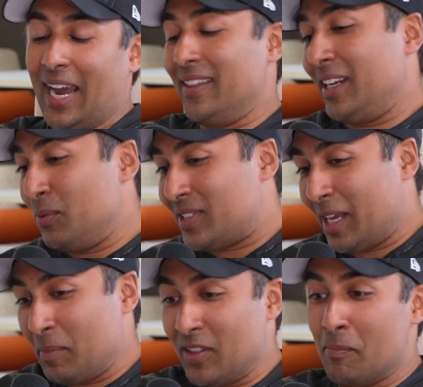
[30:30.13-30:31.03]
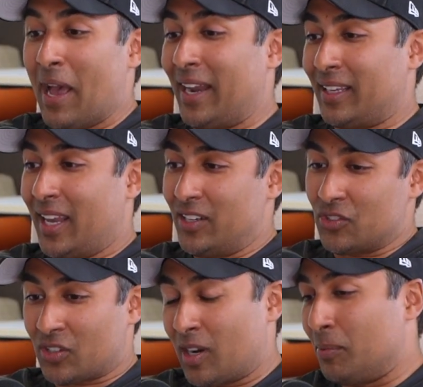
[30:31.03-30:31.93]
And then he would take me to the batting
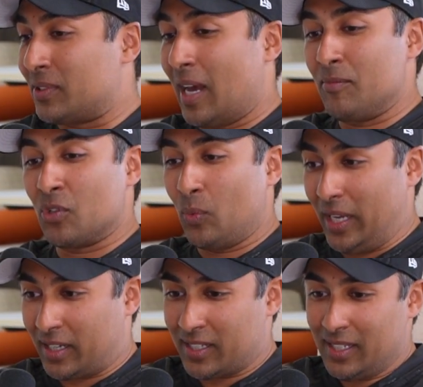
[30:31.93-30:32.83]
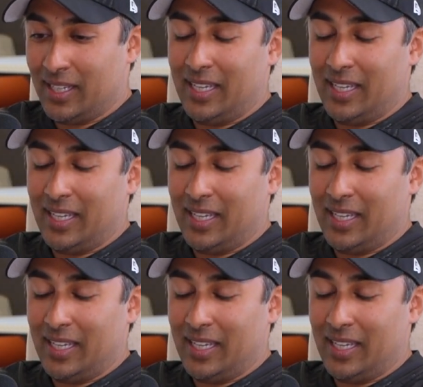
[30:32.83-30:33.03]
cages a couple times a week.